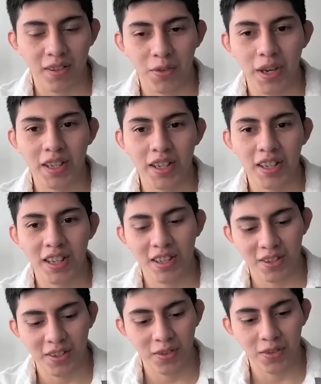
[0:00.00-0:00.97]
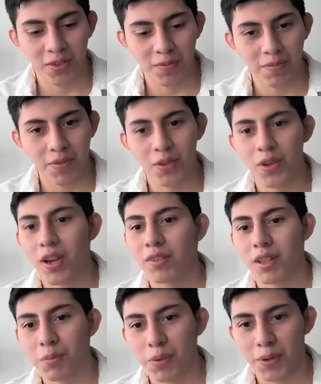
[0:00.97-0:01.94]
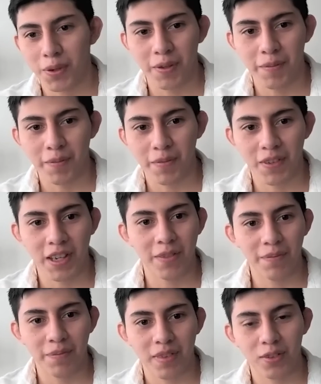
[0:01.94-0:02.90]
creating, like, you know, you have the book, right?